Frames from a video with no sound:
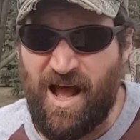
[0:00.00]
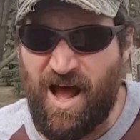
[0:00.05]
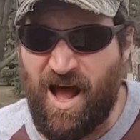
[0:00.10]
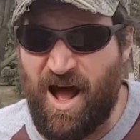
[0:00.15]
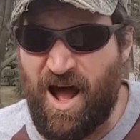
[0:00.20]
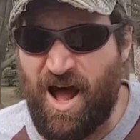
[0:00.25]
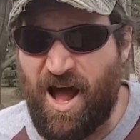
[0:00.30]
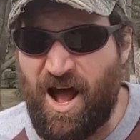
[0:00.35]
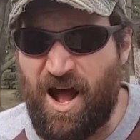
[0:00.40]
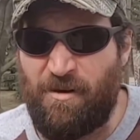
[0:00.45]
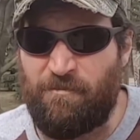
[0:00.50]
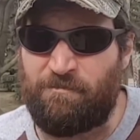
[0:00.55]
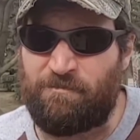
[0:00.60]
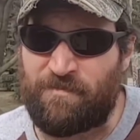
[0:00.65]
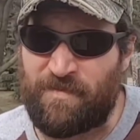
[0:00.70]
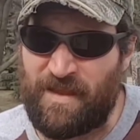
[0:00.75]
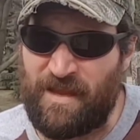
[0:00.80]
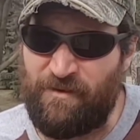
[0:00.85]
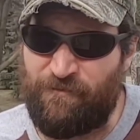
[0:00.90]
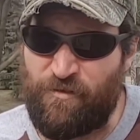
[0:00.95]

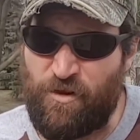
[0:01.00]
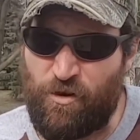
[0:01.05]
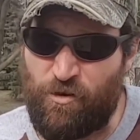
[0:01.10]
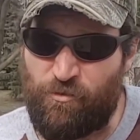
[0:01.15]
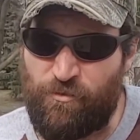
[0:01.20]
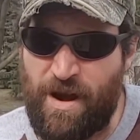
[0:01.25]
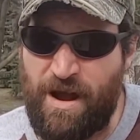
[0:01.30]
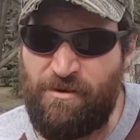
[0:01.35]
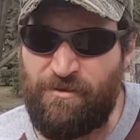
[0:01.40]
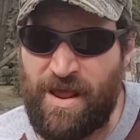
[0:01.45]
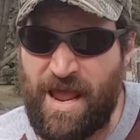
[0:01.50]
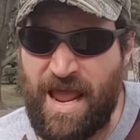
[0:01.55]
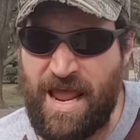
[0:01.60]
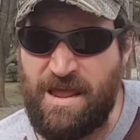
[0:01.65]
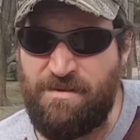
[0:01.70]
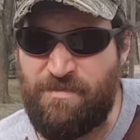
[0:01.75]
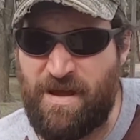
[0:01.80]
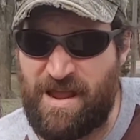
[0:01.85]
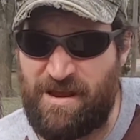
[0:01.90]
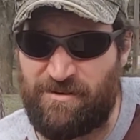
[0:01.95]
If you're around
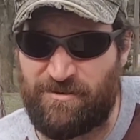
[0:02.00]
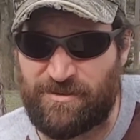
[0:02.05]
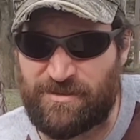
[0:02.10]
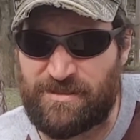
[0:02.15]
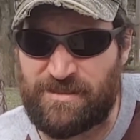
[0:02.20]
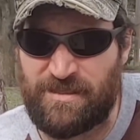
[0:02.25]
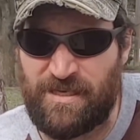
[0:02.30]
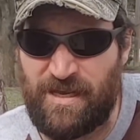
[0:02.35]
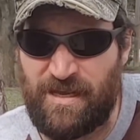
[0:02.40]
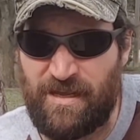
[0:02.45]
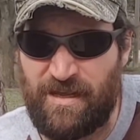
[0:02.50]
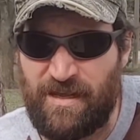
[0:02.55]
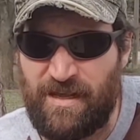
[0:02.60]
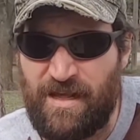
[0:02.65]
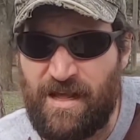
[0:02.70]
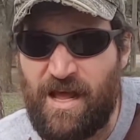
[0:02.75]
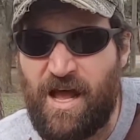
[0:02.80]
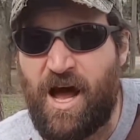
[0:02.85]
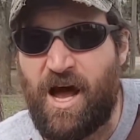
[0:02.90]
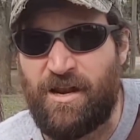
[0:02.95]
hay bales.
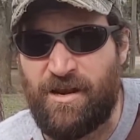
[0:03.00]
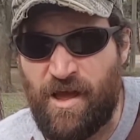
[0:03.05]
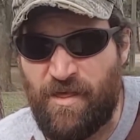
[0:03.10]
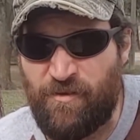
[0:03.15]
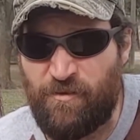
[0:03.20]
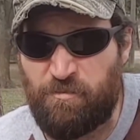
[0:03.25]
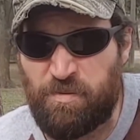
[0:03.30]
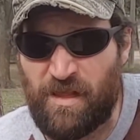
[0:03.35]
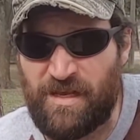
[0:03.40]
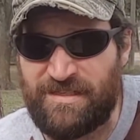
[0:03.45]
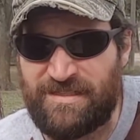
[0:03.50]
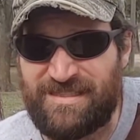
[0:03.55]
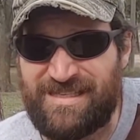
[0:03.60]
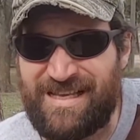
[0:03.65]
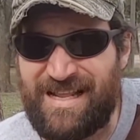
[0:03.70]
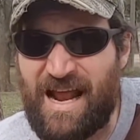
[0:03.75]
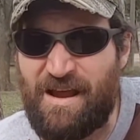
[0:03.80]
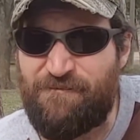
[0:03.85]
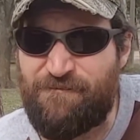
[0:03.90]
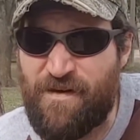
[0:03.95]
Another place
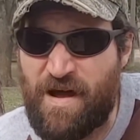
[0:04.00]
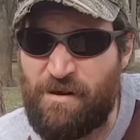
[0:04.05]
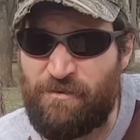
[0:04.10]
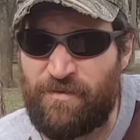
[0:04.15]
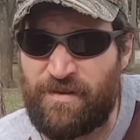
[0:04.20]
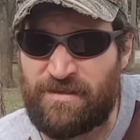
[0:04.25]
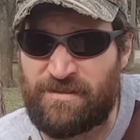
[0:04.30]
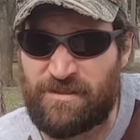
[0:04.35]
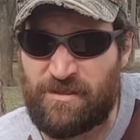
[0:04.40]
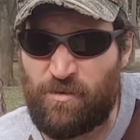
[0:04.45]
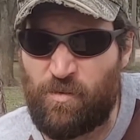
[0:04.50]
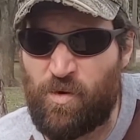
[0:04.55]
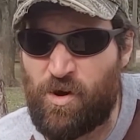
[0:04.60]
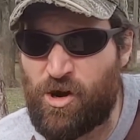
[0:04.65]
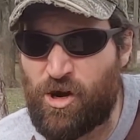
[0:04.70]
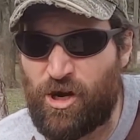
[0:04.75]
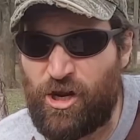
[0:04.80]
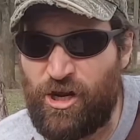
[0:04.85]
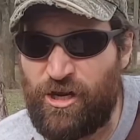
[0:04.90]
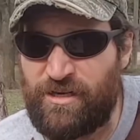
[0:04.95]
that I found this to
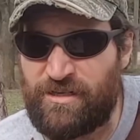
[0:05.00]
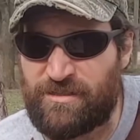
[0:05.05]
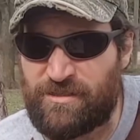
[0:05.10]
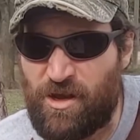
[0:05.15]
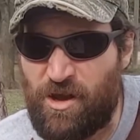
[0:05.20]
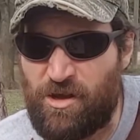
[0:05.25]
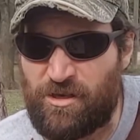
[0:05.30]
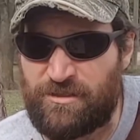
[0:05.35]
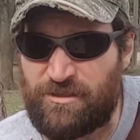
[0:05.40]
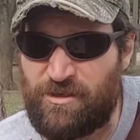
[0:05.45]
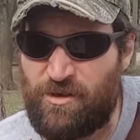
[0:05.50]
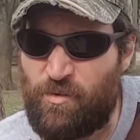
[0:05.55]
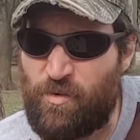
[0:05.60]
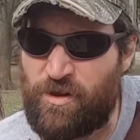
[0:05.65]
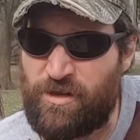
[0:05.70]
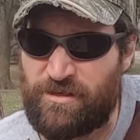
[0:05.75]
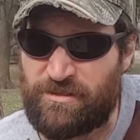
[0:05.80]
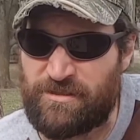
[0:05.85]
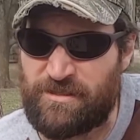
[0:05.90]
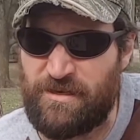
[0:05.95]
work good is also where
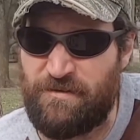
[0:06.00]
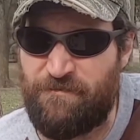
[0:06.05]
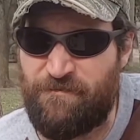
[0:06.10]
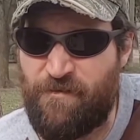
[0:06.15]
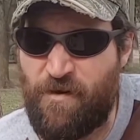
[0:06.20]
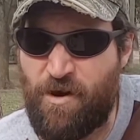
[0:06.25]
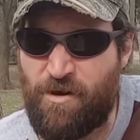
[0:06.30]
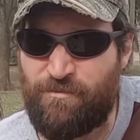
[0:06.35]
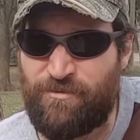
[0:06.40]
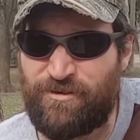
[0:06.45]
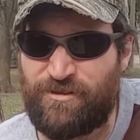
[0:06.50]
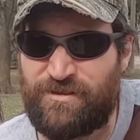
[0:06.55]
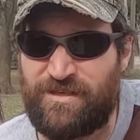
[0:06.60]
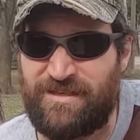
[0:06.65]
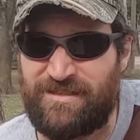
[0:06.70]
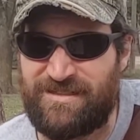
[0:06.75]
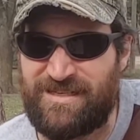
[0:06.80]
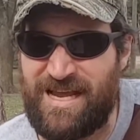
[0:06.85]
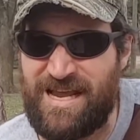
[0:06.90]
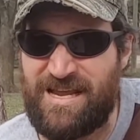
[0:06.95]
you see farmers
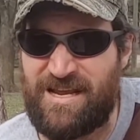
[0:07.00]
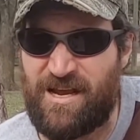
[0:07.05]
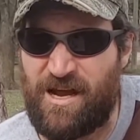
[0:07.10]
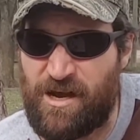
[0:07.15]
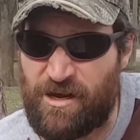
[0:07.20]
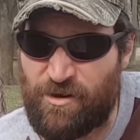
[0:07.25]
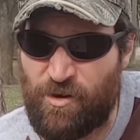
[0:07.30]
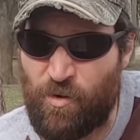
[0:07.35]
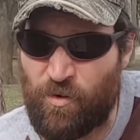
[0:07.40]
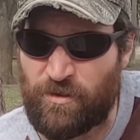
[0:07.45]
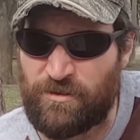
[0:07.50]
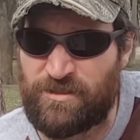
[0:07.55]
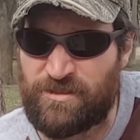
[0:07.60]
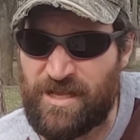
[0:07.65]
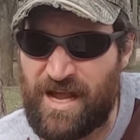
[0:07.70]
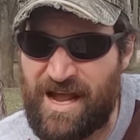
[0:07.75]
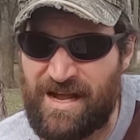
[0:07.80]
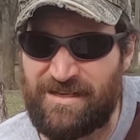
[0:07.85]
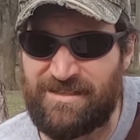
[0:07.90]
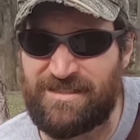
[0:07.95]
that take corn
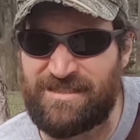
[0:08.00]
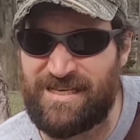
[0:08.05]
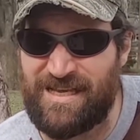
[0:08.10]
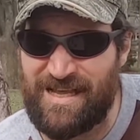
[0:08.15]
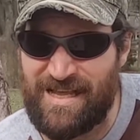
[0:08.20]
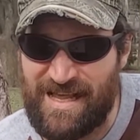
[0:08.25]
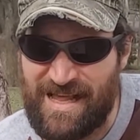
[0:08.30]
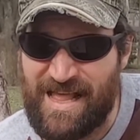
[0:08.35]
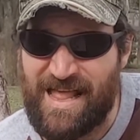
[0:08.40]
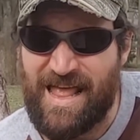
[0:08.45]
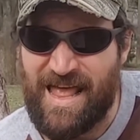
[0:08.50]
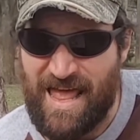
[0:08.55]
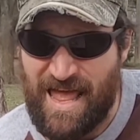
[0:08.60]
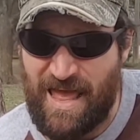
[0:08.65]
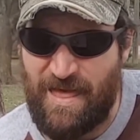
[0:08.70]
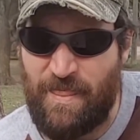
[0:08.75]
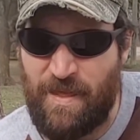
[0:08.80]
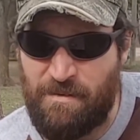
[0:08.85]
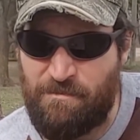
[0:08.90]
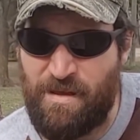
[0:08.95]
stalks
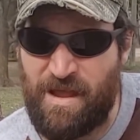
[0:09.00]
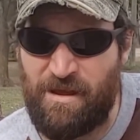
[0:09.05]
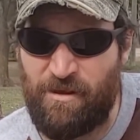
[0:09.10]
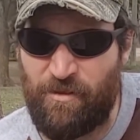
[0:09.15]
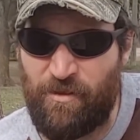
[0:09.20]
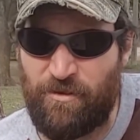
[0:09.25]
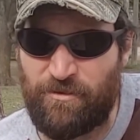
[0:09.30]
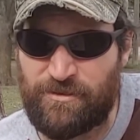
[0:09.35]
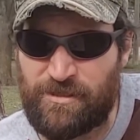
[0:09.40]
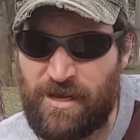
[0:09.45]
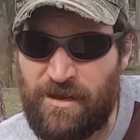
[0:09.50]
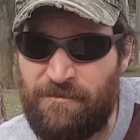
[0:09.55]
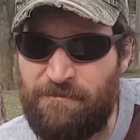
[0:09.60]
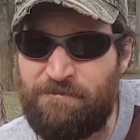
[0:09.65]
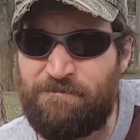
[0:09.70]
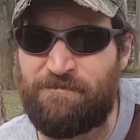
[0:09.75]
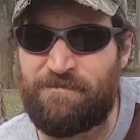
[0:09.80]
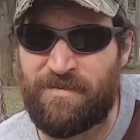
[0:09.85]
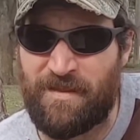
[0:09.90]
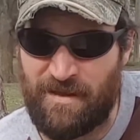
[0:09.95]
and they bale those up.
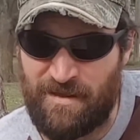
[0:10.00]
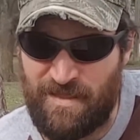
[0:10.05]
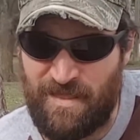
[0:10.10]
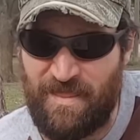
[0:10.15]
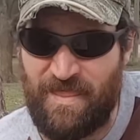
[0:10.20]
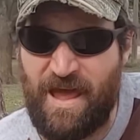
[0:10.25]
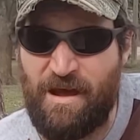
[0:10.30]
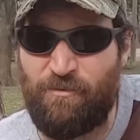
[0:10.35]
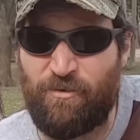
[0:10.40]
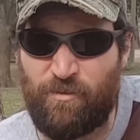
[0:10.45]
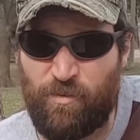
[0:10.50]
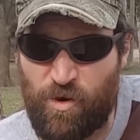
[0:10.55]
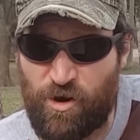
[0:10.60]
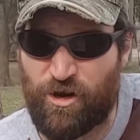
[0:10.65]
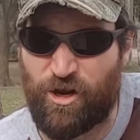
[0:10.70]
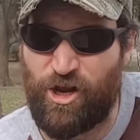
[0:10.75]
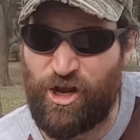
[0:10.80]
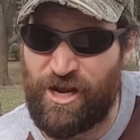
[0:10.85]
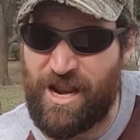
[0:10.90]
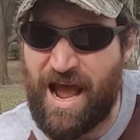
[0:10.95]
That would
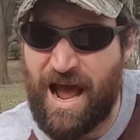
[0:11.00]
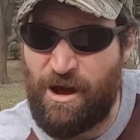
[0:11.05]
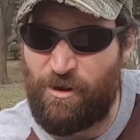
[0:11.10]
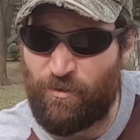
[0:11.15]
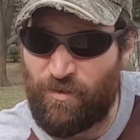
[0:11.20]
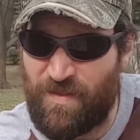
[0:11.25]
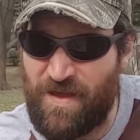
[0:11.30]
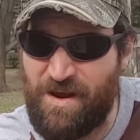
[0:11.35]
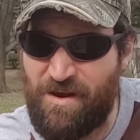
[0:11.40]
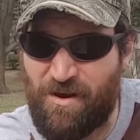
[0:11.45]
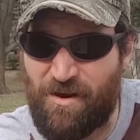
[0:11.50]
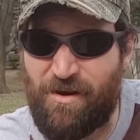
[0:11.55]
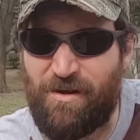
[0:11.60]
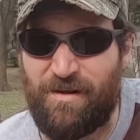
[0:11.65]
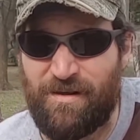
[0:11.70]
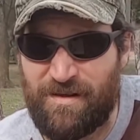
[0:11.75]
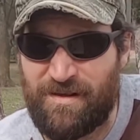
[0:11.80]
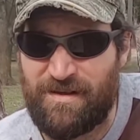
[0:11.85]
work good out there